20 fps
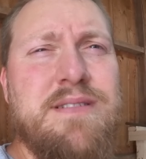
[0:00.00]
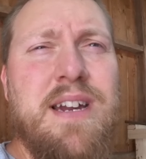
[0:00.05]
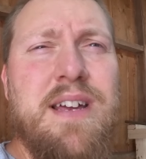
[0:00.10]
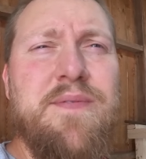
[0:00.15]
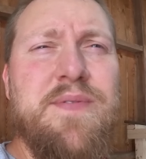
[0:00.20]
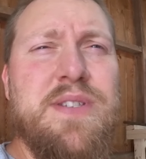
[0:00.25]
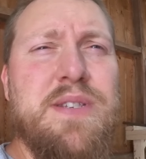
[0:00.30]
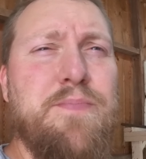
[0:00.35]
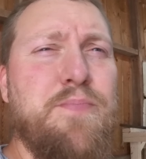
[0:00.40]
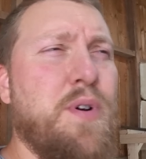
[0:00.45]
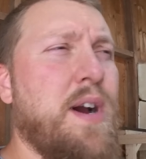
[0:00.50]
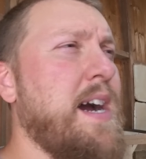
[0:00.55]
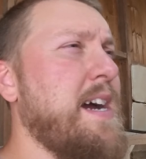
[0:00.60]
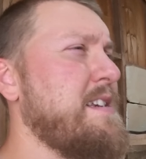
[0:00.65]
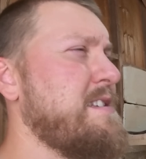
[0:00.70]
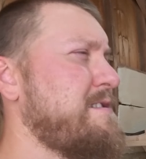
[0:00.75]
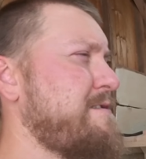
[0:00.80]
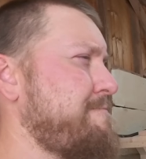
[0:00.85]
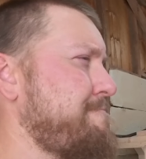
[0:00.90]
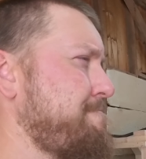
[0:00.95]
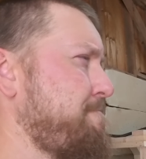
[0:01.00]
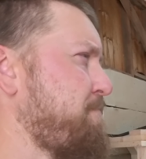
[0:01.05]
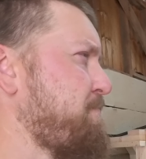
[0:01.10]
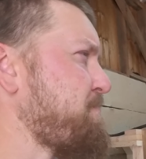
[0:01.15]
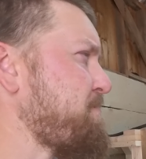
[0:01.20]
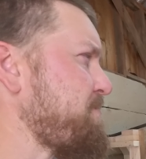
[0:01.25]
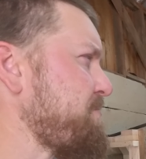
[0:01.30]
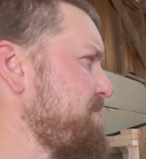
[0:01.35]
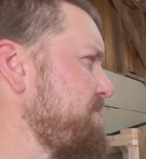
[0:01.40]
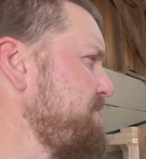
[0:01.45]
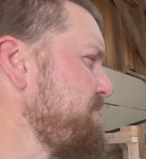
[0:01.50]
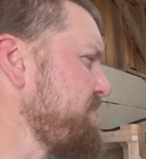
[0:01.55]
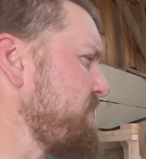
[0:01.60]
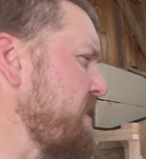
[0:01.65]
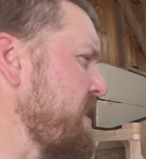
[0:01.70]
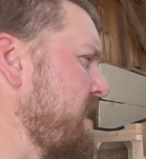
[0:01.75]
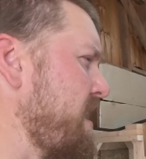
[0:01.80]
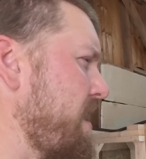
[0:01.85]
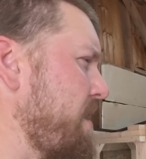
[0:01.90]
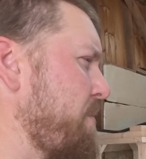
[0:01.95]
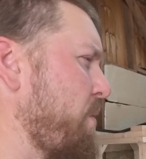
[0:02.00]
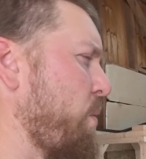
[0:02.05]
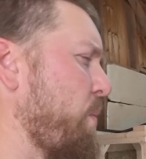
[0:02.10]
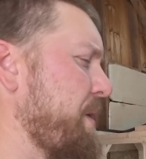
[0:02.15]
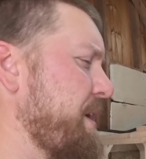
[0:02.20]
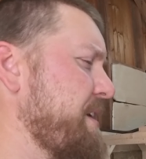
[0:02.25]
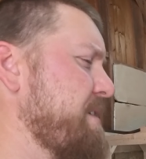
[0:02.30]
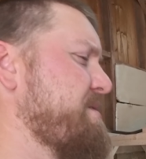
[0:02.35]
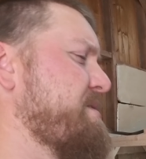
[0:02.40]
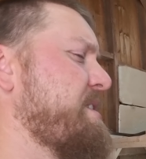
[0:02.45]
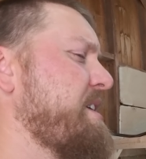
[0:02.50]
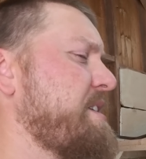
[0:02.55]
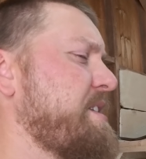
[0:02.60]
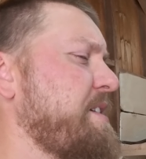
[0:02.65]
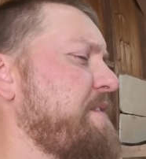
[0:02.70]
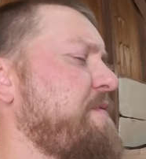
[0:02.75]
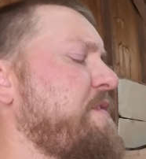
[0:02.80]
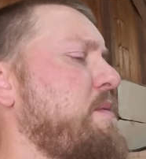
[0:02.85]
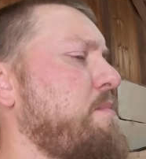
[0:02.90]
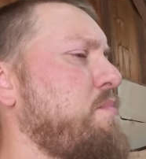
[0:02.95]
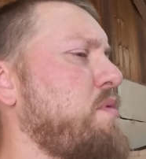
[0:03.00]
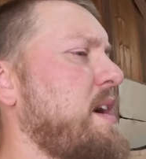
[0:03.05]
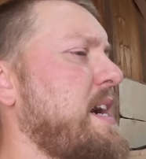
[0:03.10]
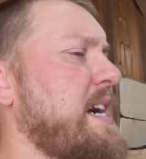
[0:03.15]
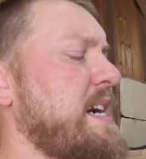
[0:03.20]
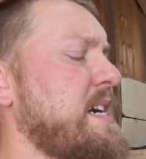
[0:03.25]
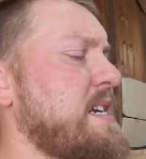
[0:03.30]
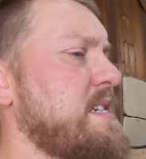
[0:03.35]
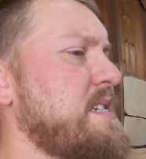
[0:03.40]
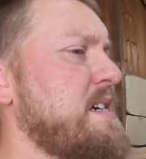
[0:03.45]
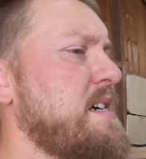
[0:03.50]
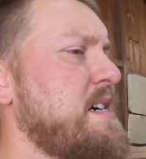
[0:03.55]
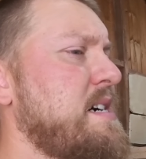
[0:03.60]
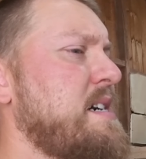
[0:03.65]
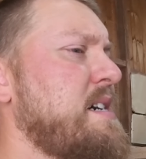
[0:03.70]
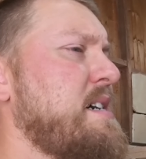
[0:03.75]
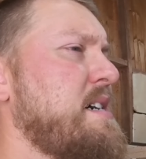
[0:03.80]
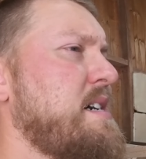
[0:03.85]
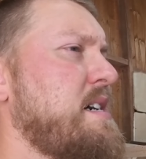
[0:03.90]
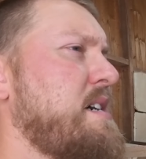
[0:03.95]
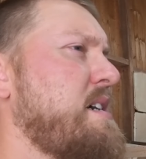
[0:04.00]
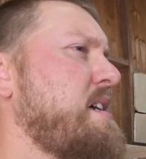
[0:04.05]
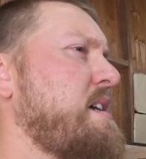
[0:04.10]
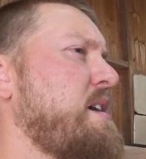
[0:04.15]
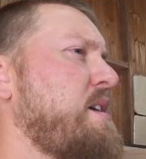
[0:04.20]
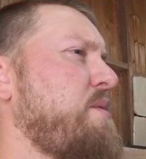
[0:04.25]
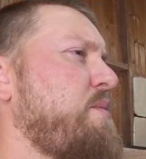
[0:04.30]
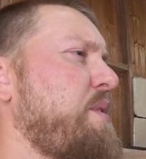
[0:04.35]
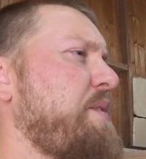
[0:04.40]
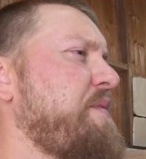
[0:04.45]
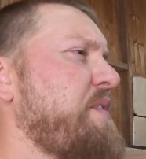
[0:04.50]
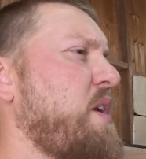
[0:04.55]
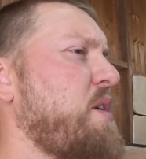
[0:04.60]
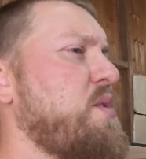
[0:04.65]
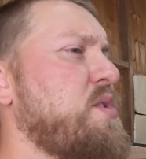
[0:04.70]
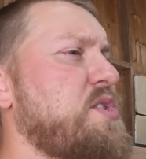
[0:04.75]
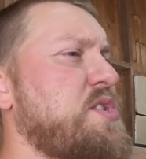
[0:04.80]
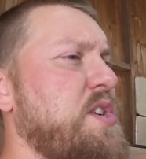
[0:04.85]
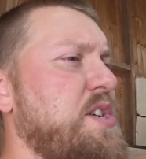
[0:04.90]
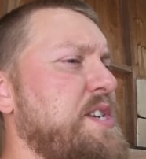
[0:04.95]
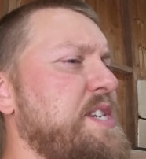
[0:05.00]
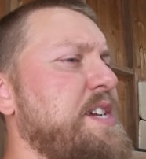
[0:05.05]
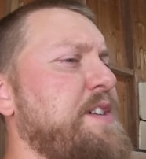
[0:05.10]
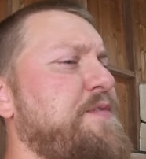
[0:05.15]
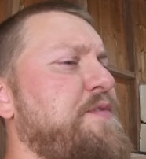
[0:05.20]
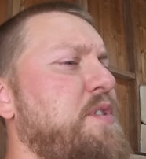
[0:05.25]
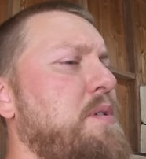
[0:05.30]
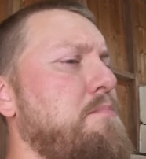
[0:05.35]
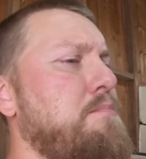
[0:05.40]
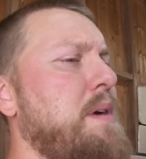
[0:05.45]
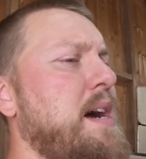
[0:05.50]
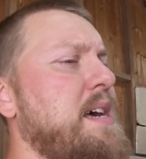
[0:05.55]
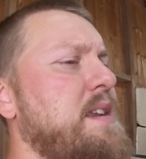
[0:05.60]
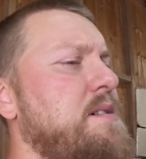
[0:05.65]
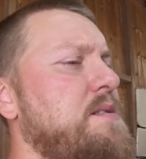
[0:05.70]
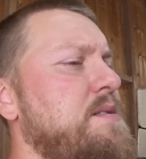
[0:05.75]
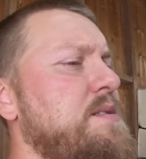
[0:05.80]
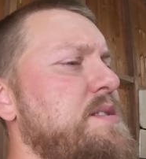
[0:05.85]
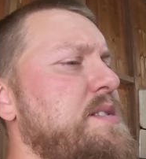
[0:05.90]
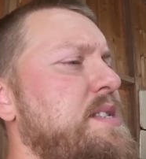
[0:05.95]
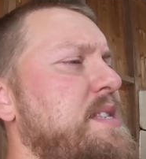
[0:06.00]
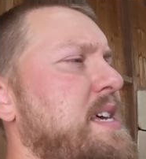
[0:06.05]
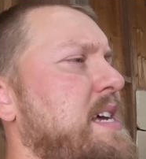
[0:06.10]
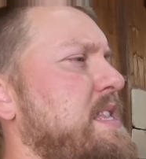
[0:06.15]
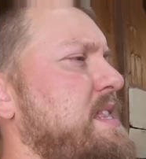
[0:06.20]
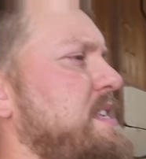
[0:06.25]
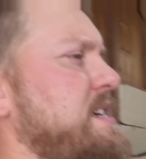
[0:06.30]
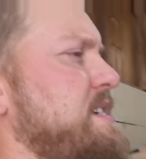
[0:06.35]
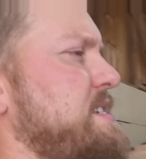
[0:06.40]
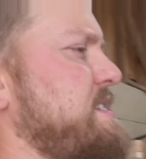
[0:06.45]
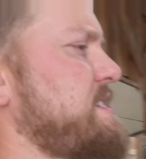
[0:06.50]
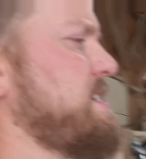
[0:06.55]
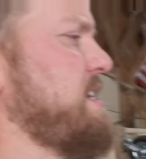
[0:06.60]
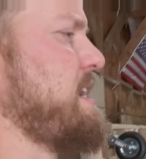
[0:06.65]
of a surprise. When we used a different brand, we've noticed on different metals that this